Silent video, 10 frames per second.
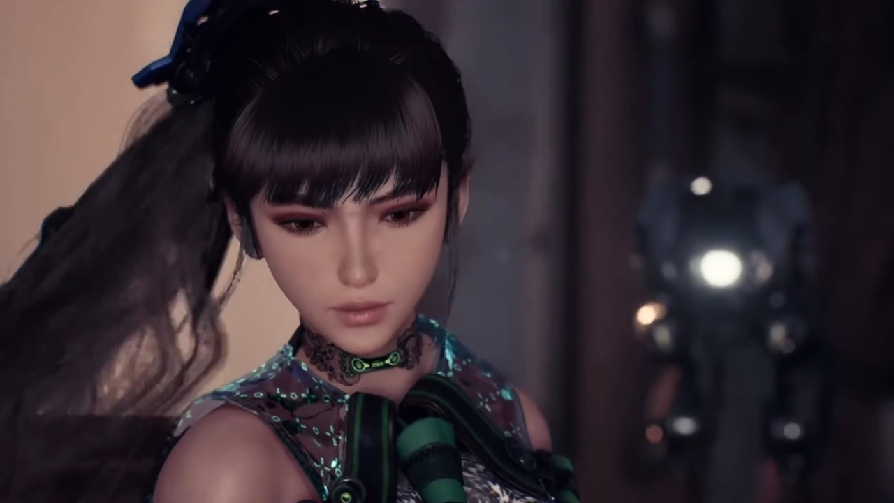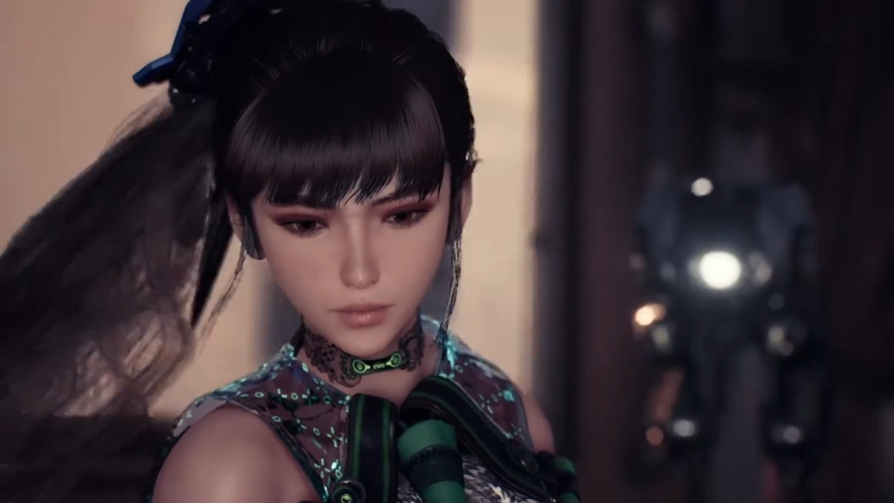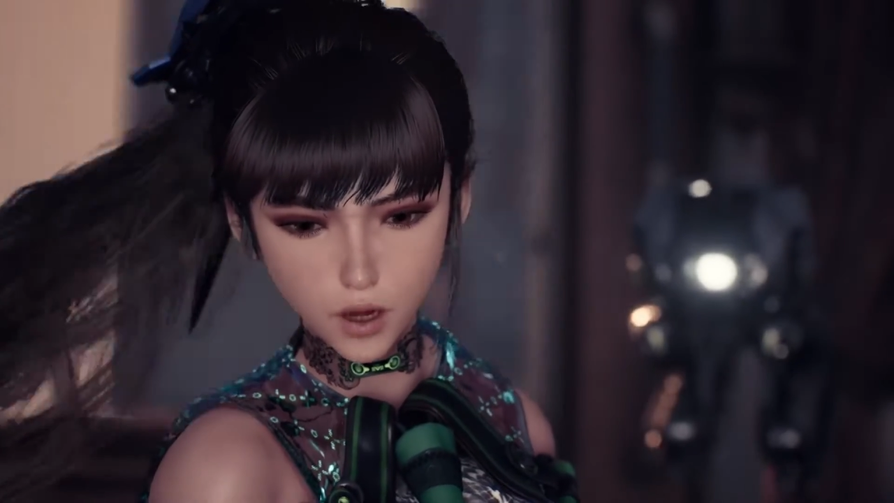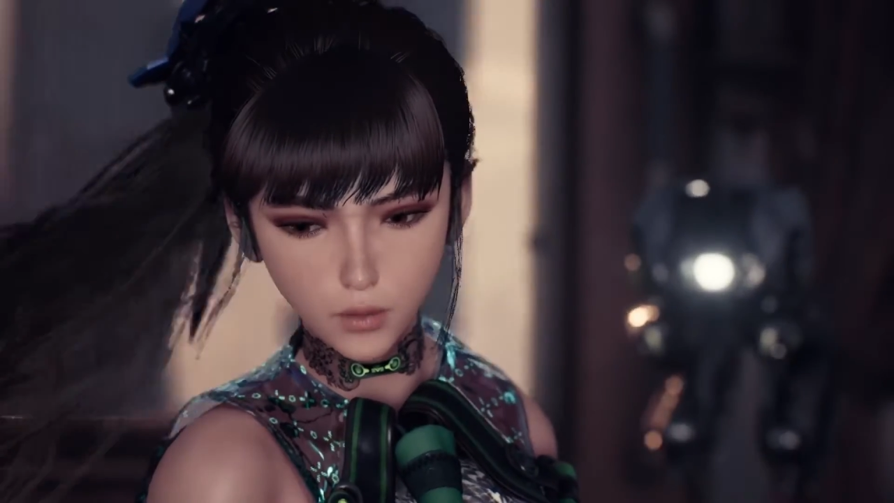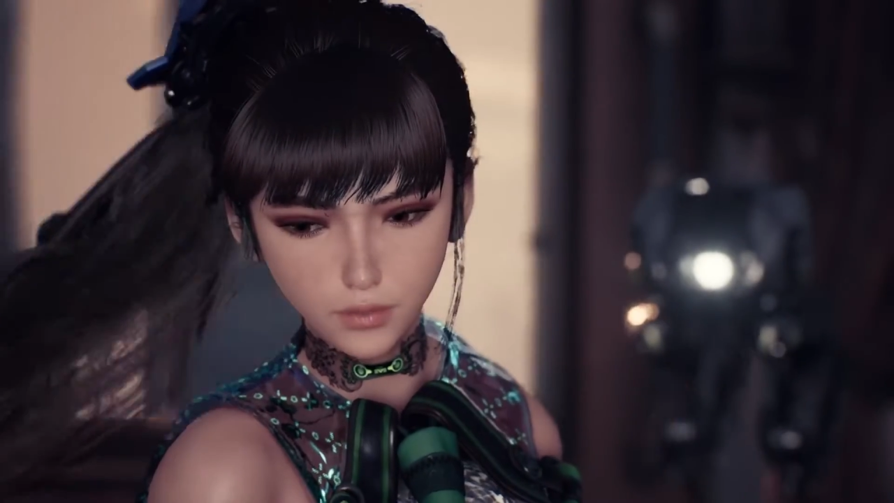
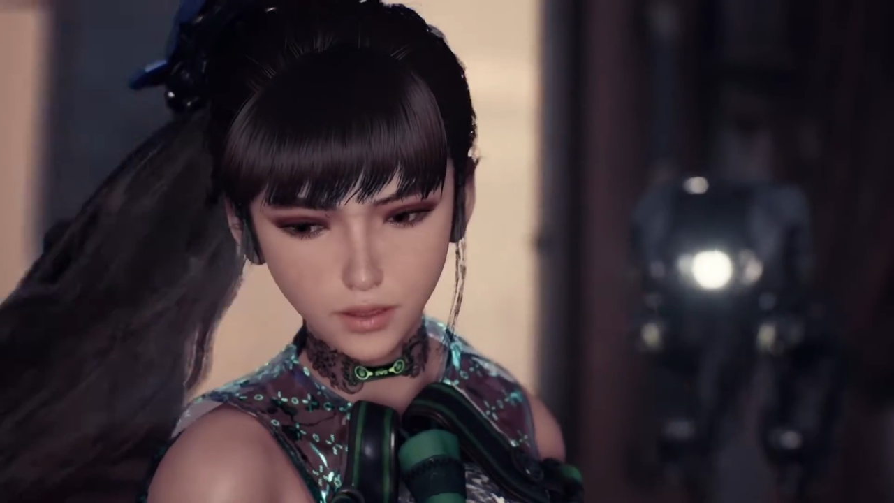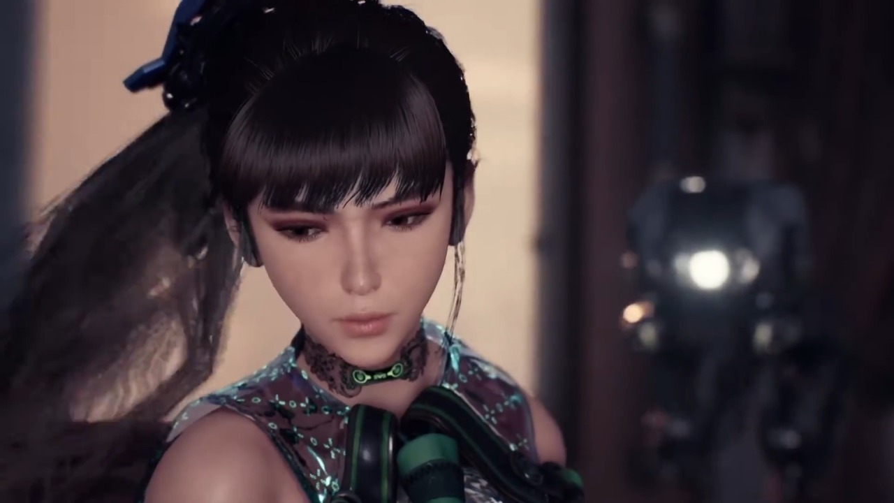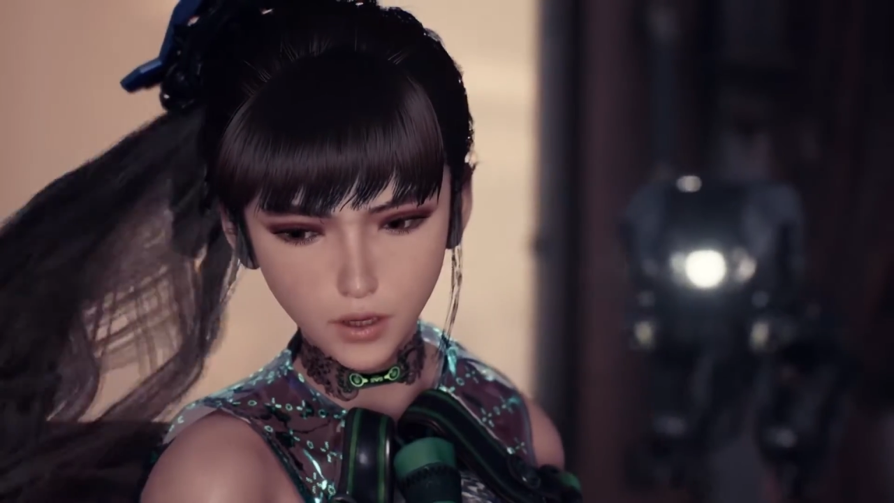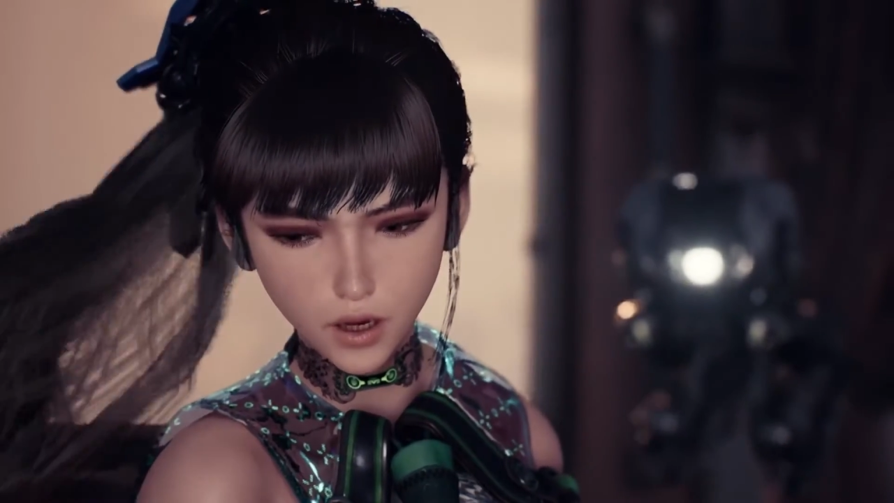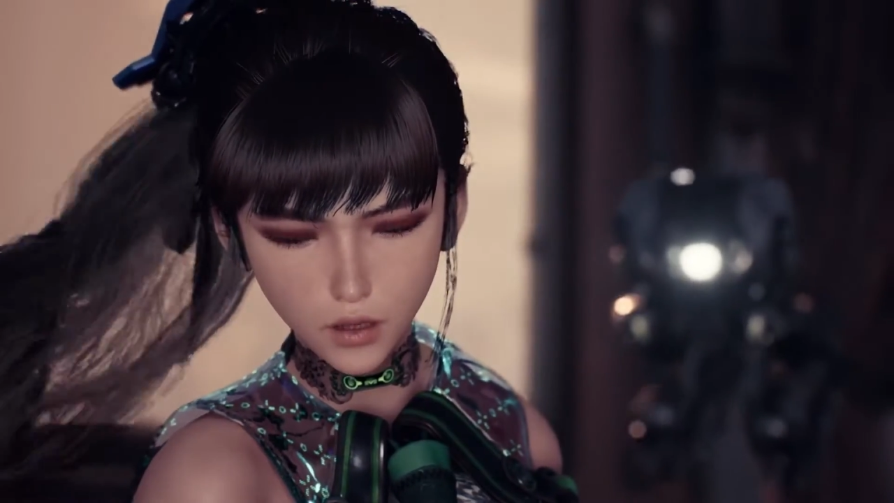like
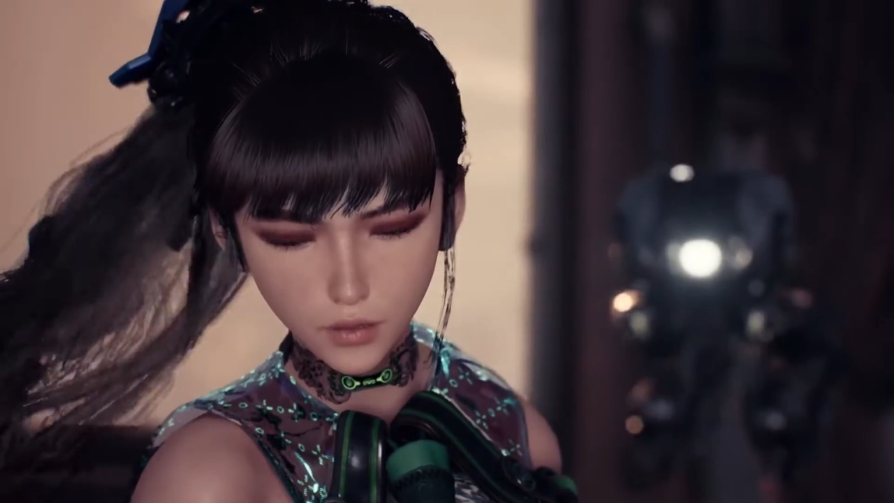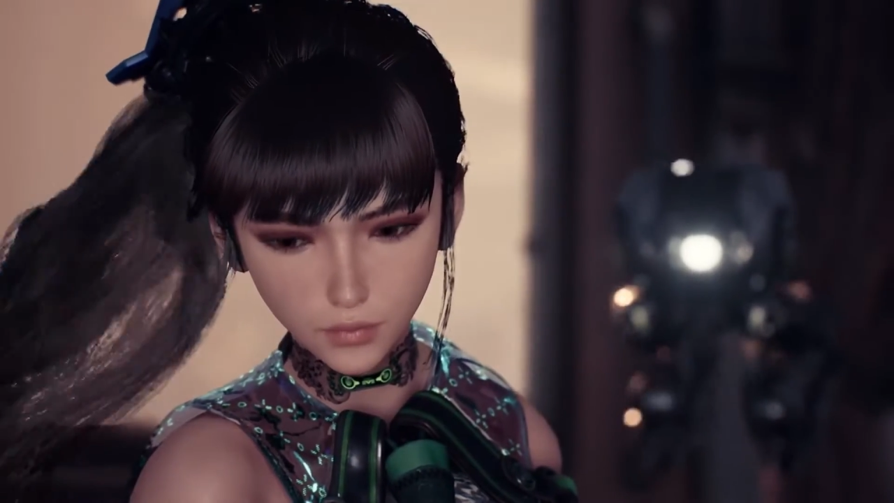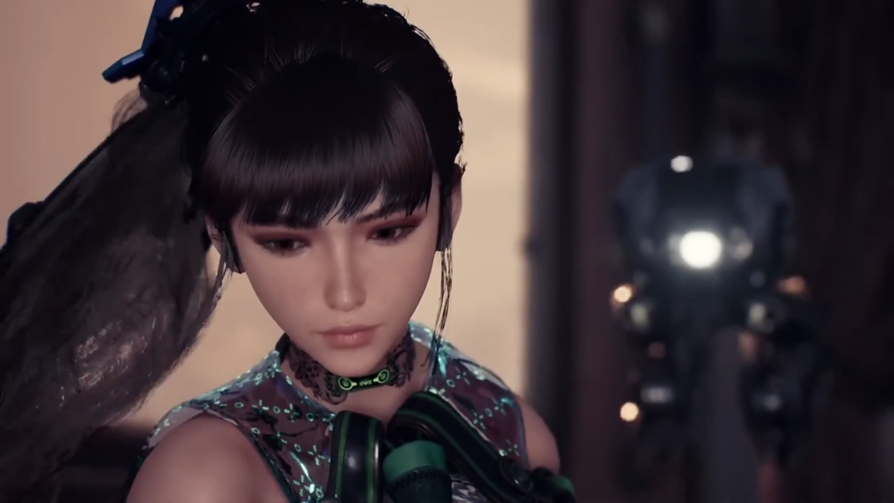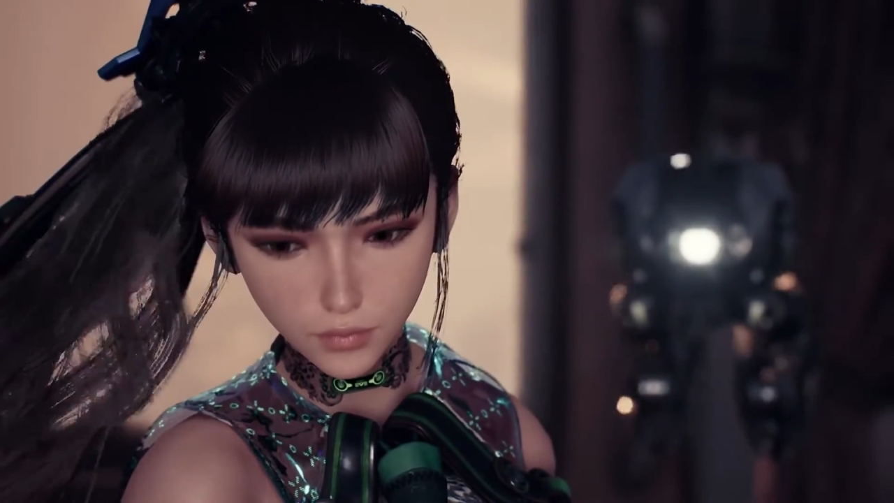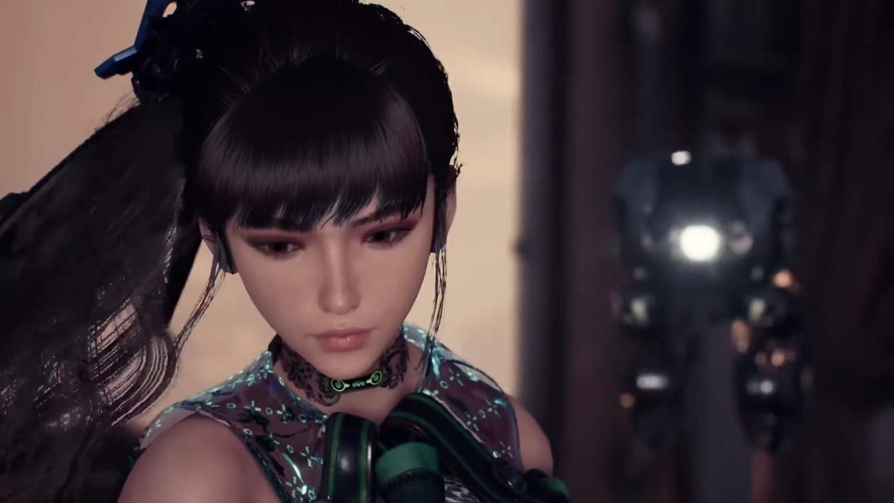anime
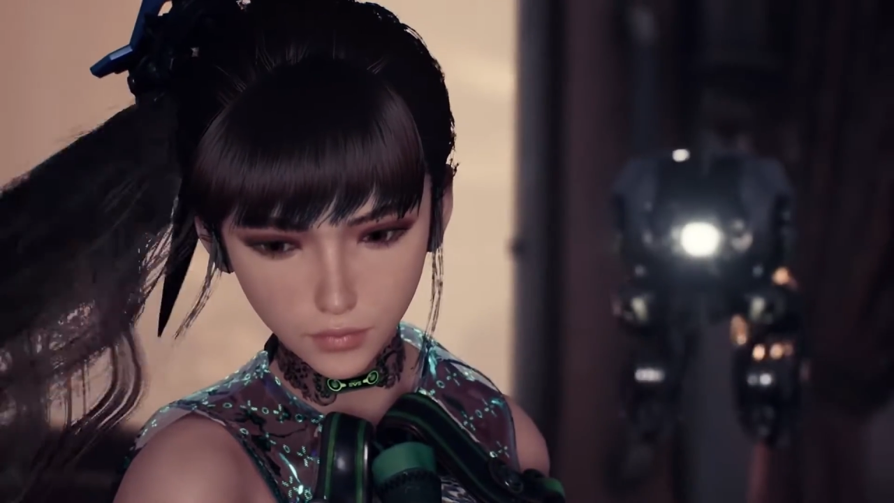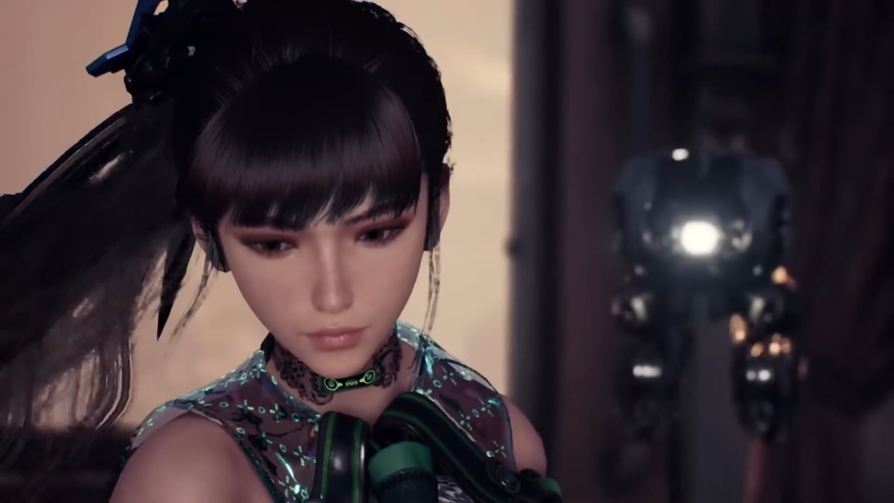characters,